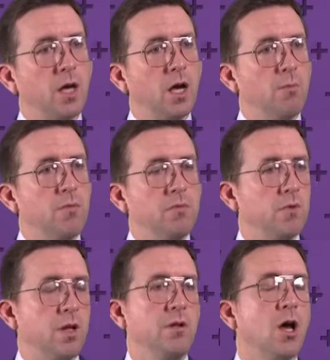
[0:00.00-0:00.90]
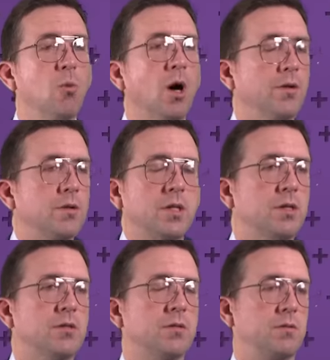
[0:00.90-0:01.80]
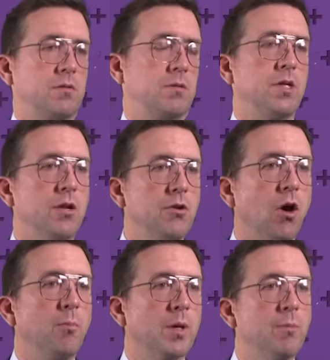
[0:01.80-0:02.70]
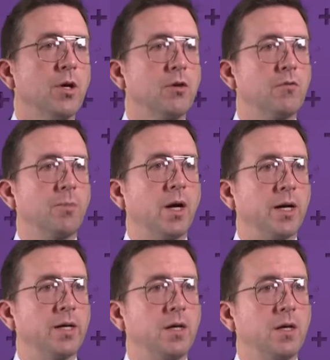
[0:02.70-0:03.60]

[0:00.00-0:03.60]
No one could, you know, not be moved by